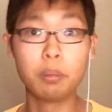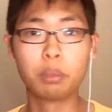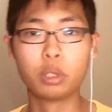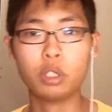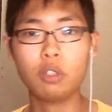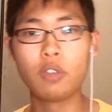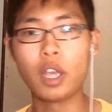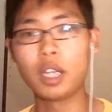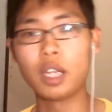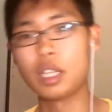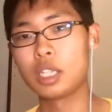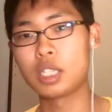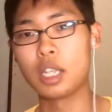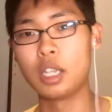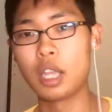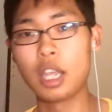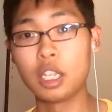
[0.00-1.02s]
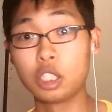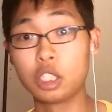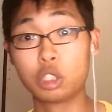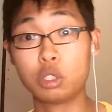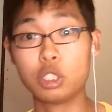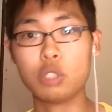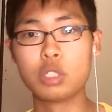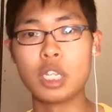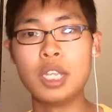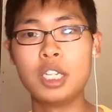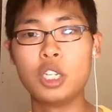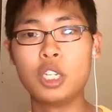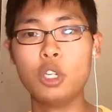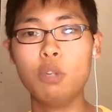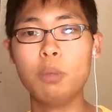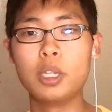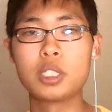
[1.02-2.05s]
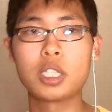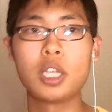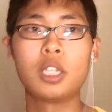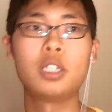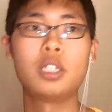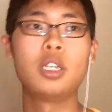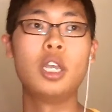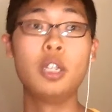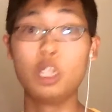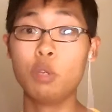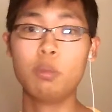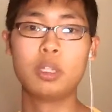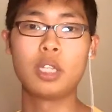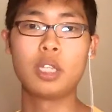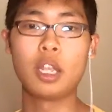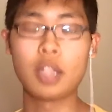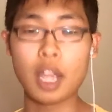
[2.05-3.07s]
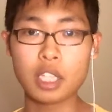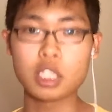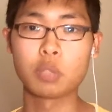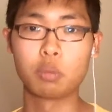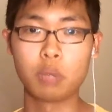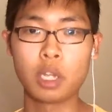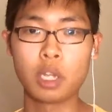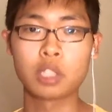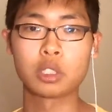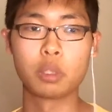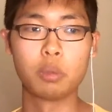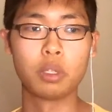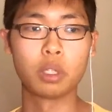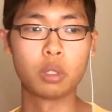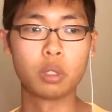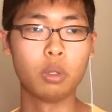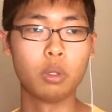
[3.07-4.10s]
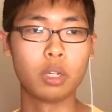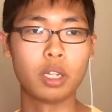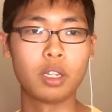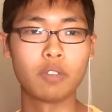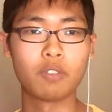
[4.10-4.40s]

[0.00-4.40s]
did improve, and they introduced Inhumans, and that's actually really cool.